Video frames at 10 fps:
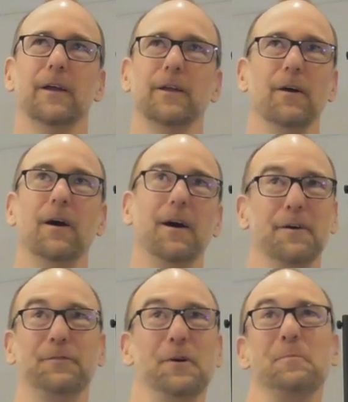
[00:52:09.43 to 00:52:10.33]
in
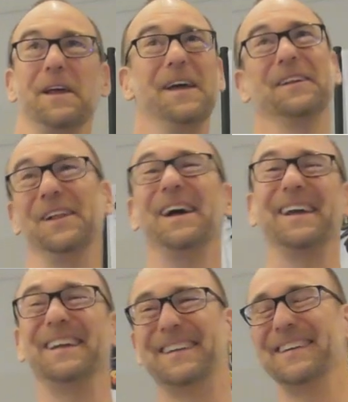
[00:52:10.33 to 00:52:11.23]
awe for a minute
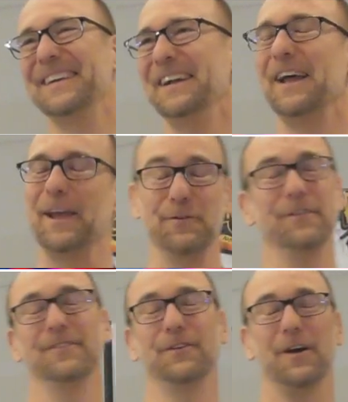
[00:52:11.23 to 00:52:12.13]
like
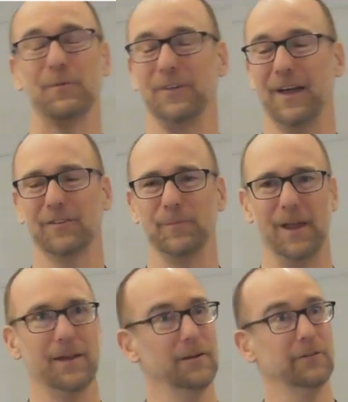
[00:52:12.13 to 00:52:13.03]
and john was asking
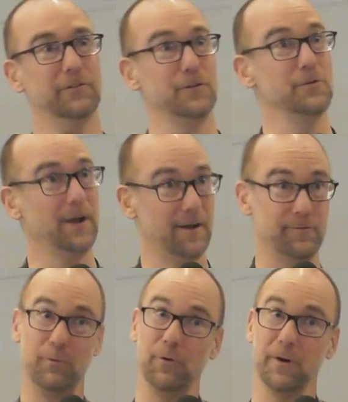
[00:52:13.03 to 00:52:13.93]
me hey do you
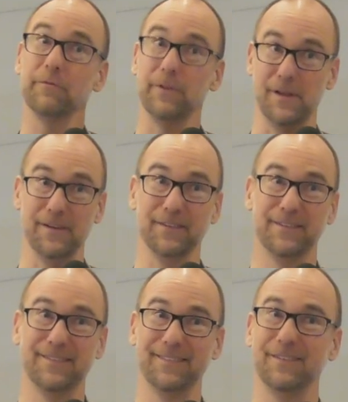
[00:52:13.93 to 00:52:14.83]
have more of
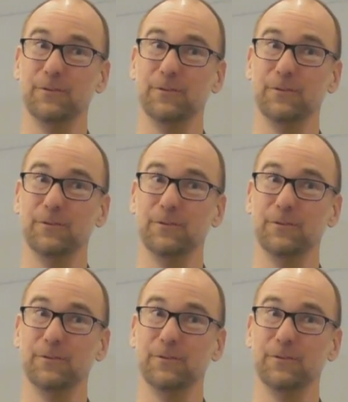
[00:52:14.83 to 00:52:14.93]
these